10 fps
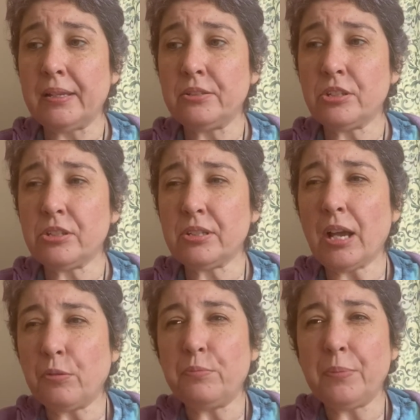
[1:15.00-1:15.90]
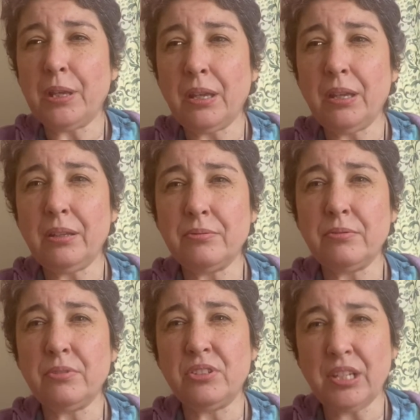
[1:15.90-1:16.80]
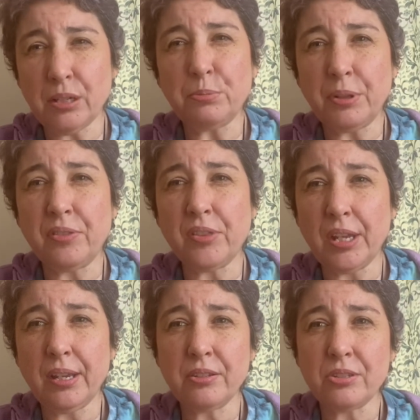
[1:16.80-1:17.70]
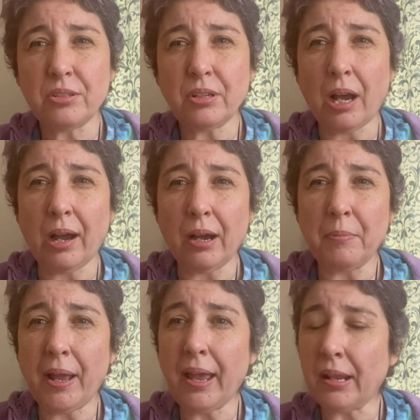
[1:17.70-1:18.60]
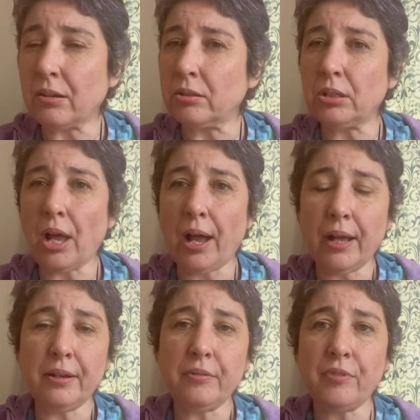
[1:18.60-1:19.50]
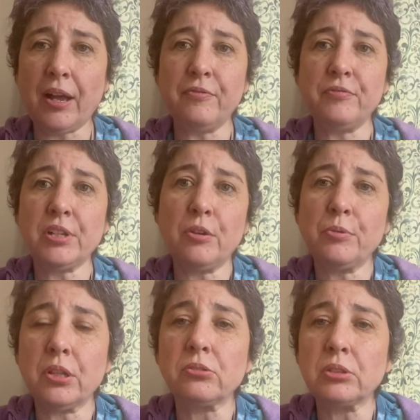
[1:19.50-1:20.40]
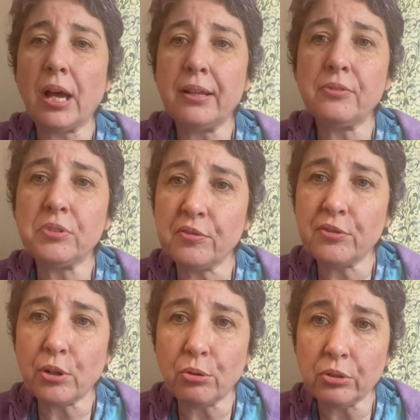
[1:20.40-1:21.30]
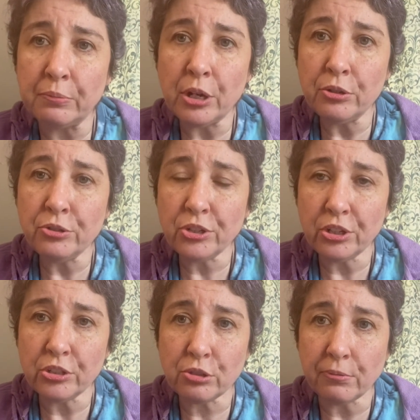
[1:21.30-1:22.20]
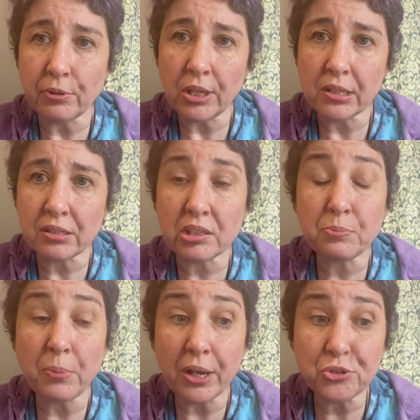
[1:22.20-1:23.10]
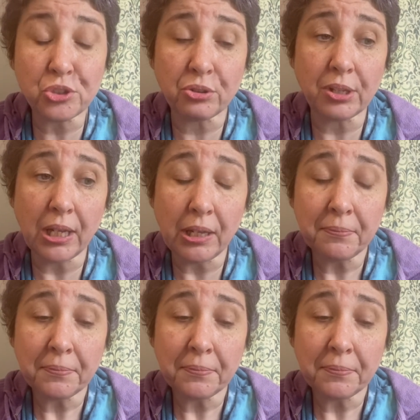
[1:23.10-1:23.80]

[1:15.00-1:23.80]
just helped me deal with things. I've dealt with a lot of difficult emotions through this, especially